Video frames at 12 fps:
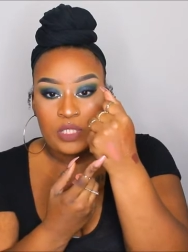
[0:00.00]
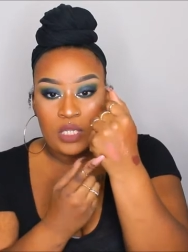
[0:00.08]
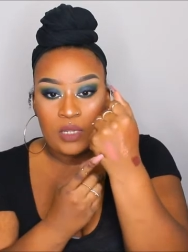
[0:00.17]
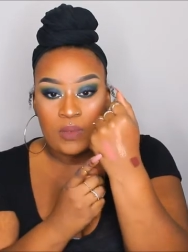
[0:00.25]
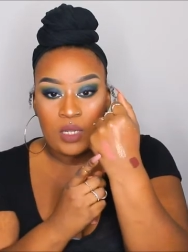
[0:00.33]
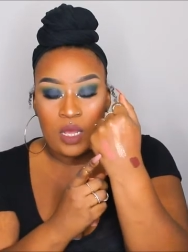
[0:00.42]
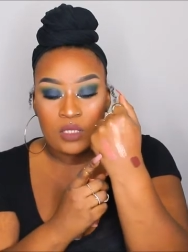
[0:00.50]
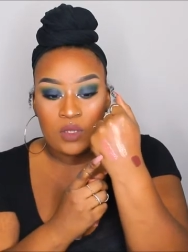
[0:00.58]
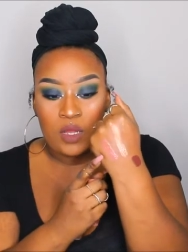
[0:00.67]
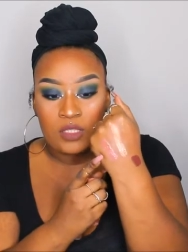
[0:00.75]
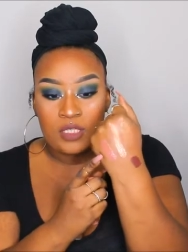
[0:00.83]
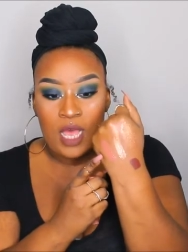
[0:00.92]
the lip gloss
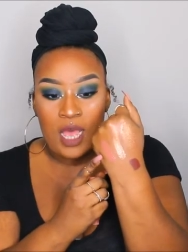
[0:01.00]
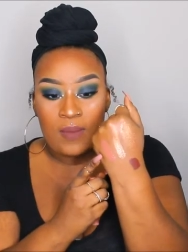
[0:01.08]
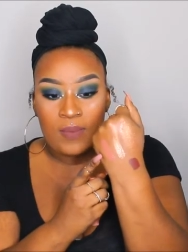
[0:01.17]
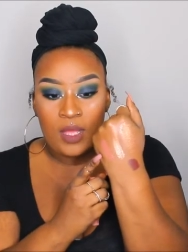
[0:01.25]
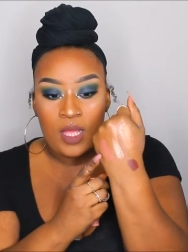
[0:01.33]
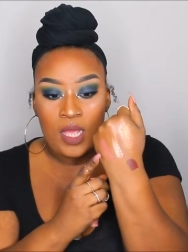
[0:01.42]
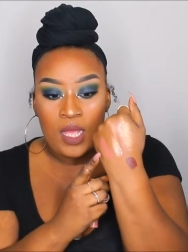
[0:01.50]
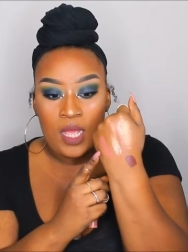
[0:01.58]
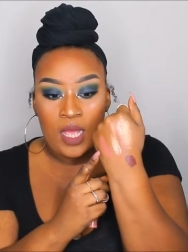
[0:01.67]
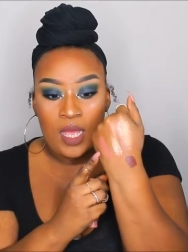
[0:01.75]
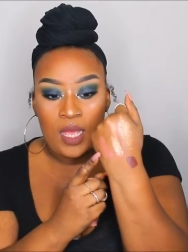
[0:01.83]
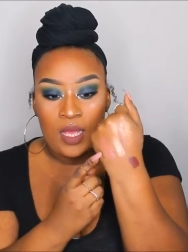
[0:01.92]
on top
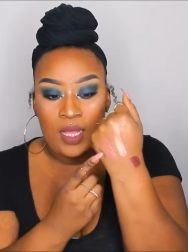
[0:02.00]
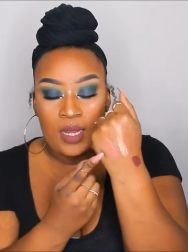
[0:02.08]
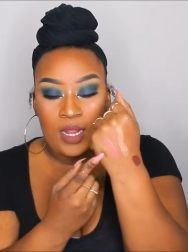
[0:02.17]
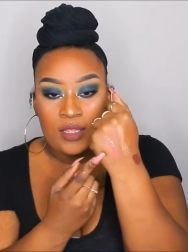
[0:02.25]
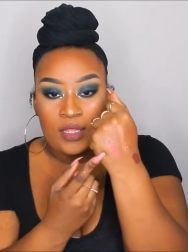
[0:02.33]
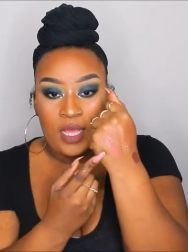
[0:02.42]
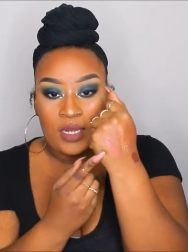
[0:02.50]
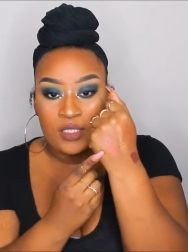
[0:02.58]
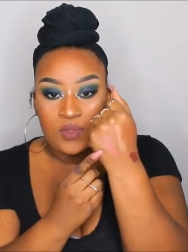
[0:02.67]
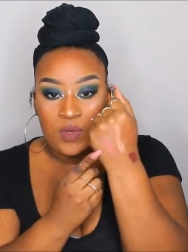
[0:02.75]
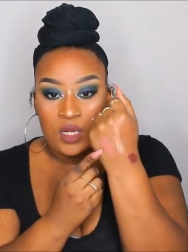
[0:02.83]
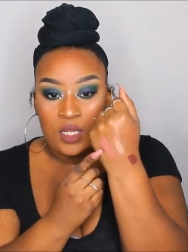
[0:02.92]
and that
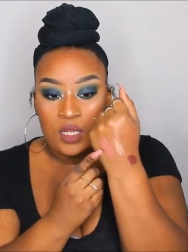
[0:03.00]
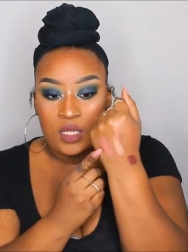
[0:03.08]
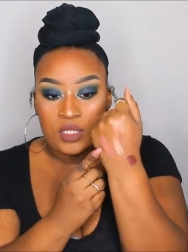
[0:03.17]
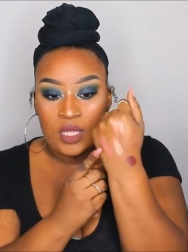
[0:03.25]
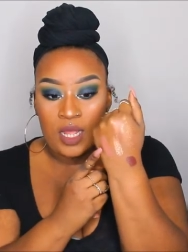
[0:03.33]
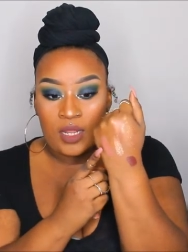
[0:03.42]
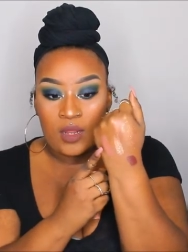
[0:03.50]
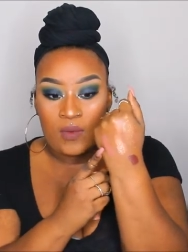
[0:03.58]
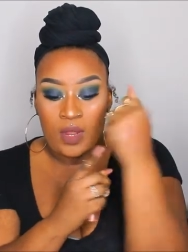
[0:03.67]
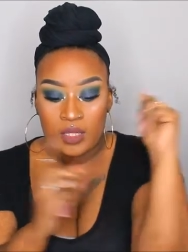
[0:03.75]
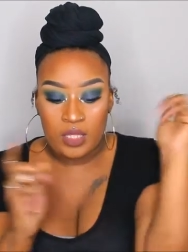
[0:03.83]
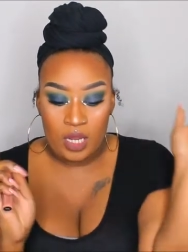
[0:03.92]
is what it looks like
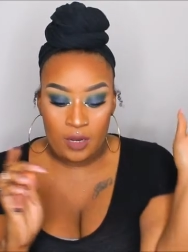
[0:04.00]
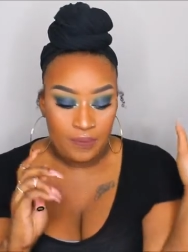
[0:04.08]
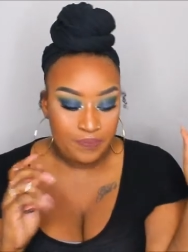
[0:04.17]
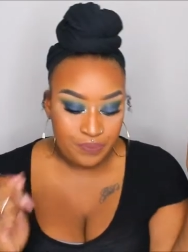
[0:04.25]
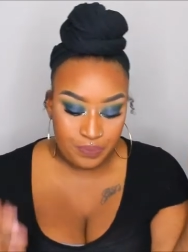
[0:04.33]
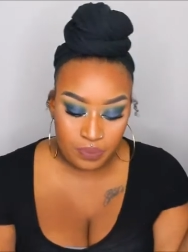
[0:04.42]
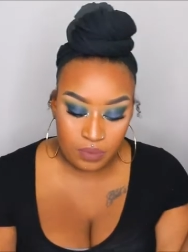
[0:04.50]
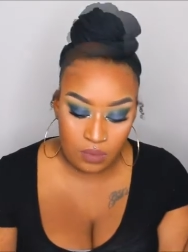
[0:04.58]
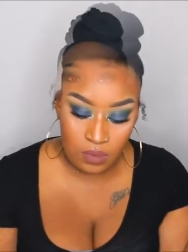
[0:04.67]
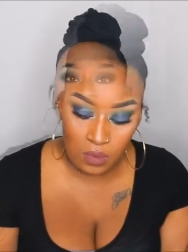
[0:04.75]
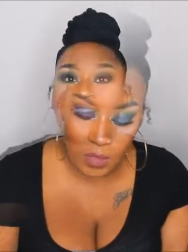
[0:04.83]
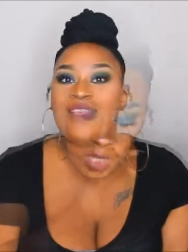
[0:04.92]
right there so
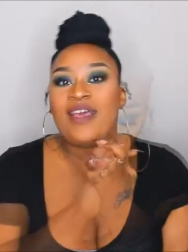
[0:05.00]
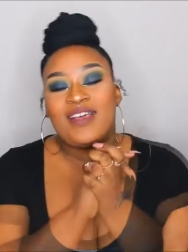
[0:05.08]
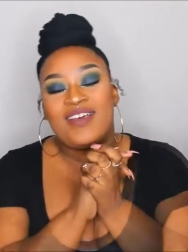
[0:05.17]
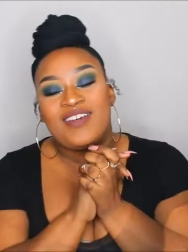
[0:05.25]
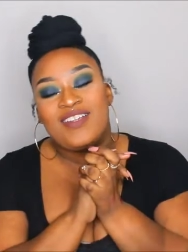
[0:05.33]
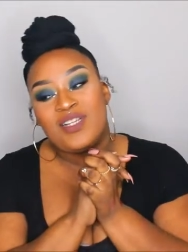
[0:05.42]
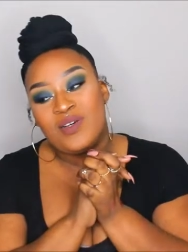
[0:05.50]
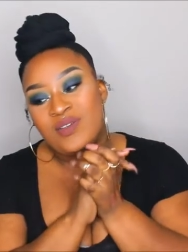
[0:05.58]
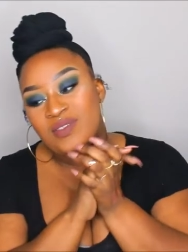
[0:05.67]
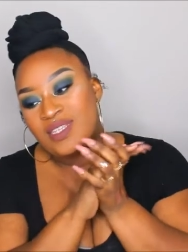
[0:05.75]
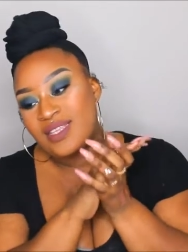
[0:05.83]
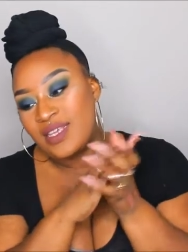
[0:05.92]
guys that
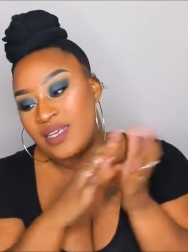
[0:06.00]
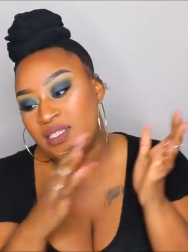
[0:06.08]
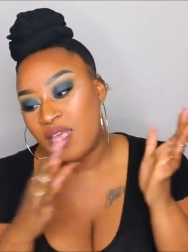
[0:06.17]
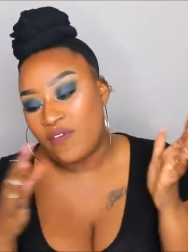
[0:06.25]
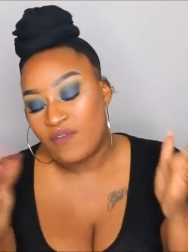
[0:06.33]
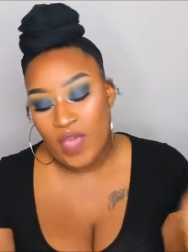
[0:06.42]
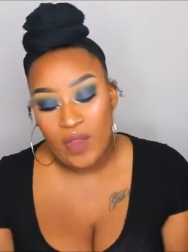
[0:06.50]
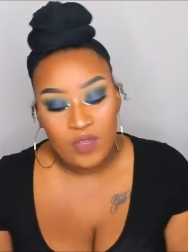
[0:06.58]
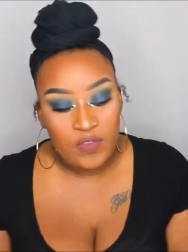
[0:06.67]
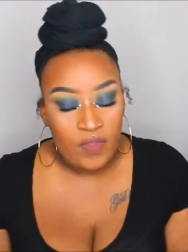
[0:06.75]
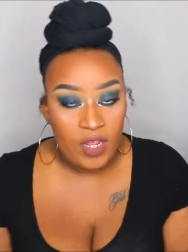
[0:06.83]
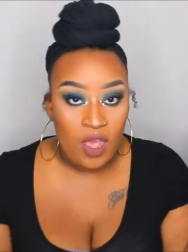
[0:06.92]
concludes this
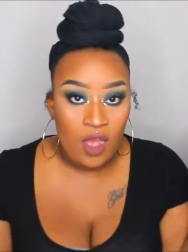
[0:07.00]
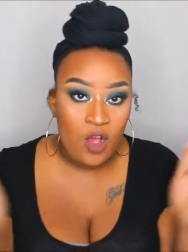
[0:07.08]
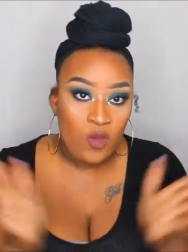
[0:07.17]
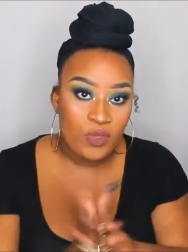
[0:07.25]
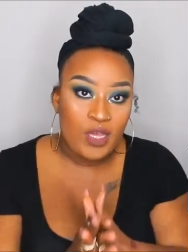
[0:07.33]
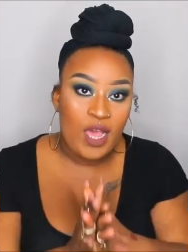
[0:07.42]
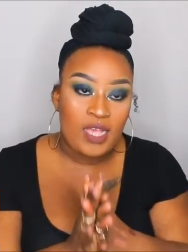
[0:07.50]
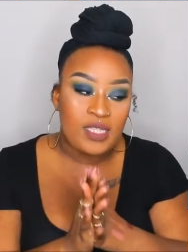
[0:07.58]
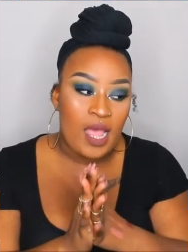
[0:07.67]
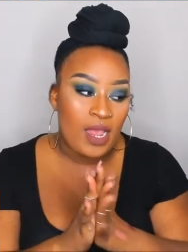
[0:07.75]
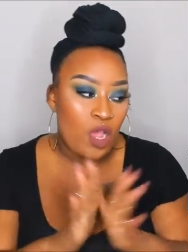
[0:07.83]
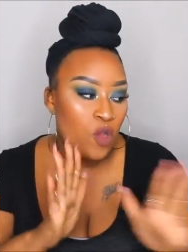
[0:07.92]
favorites video i hope you guys
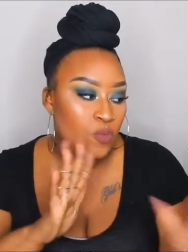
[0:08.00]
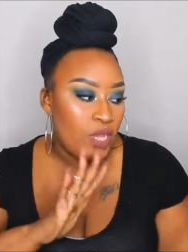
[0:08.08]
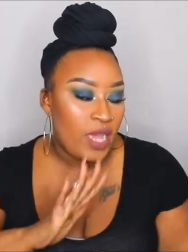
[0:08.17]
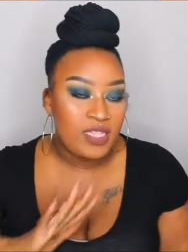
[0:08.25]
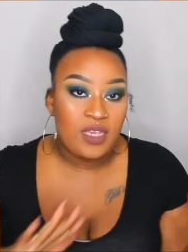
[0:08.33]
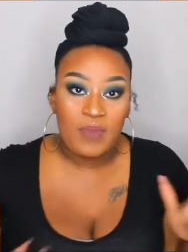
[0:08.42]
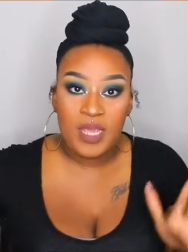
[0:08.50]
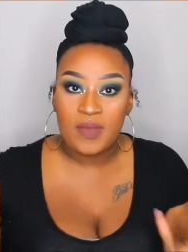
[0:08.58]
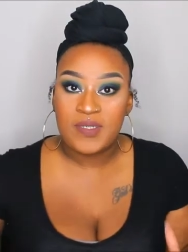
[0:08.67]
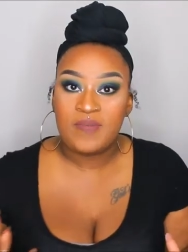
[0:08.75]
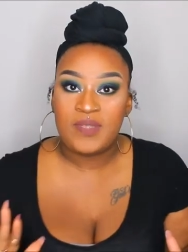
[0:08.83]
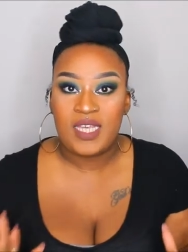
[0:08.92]
like it hope you guys can pick
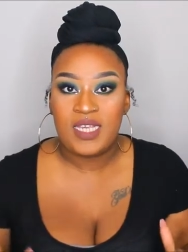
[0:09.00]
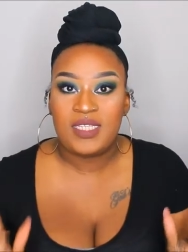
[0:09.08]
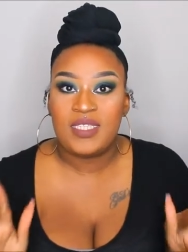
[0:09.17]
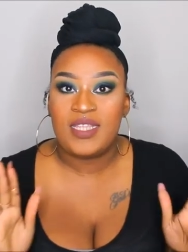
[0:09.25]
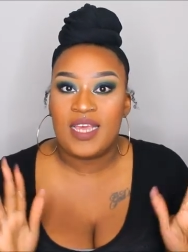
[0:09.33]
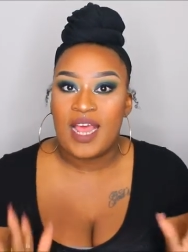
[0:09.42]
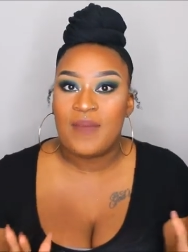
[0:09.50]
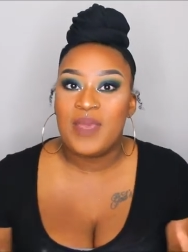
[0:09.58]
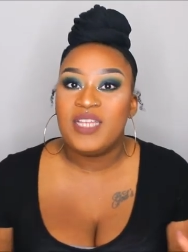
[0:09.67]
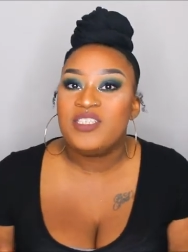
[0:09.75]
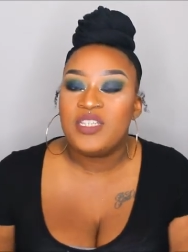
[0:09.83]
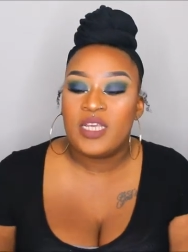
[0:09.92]
up some things that i
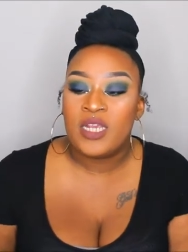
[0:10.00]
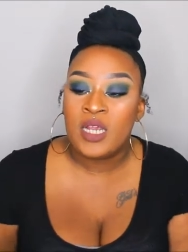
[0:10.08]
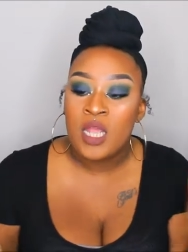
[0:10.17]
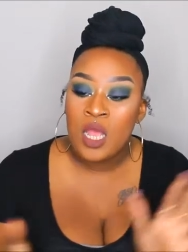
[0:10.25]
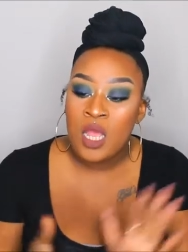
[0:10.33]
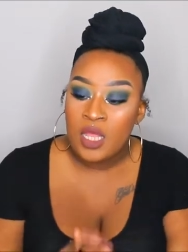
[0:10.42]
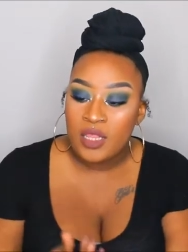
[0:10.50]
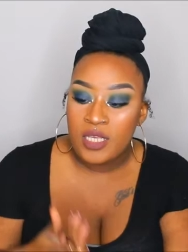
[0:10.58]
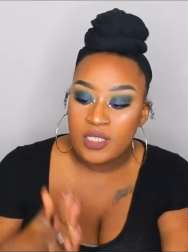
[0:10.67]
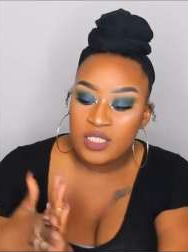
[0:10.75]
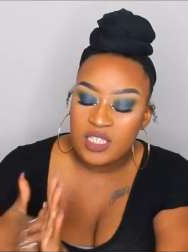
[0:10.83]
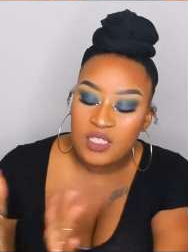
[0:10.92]
mentioned here
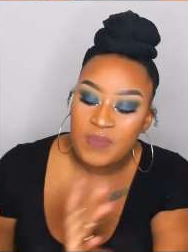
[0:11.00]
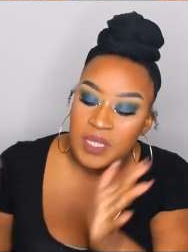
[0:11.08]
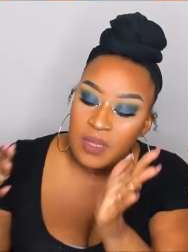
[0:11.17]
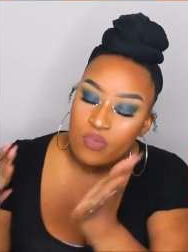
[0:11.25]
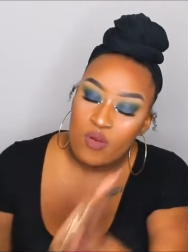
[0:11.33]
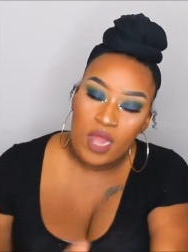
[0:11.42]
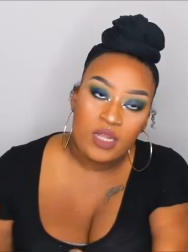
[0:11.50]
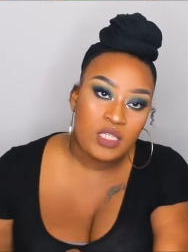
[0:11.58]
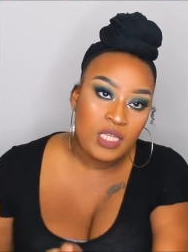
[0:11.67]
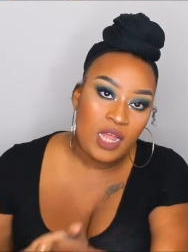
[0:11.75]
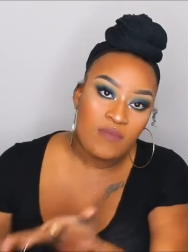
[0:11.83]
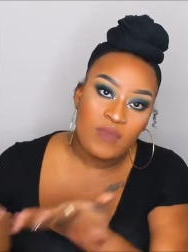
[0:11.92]
these have just been the
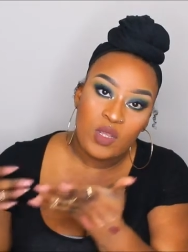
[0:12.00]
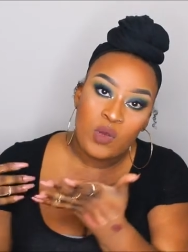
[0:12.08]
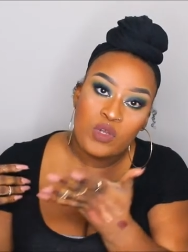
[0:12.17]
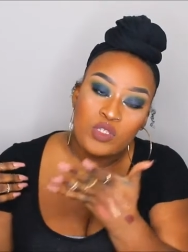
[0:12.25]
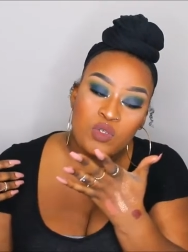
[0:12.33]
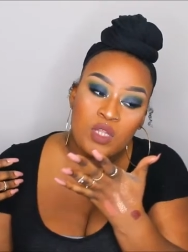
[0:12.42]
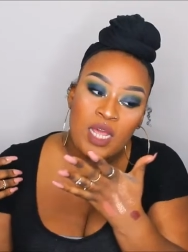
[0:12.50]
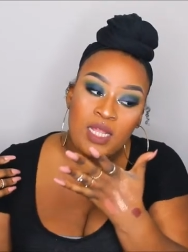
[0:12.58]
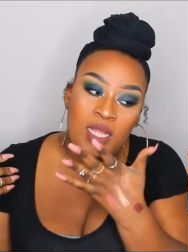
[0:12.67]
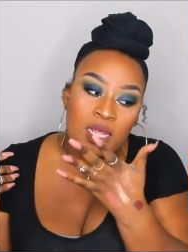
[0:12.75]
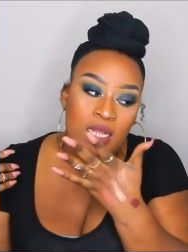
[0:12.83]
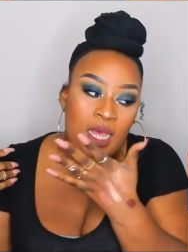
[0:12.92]
products that i've been going to
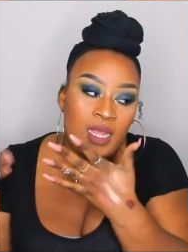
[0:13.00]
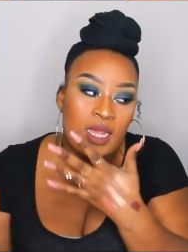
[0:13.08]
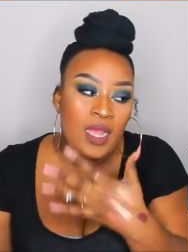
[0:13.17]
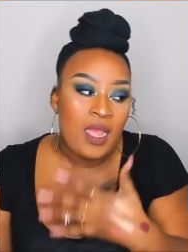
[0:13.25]
lately like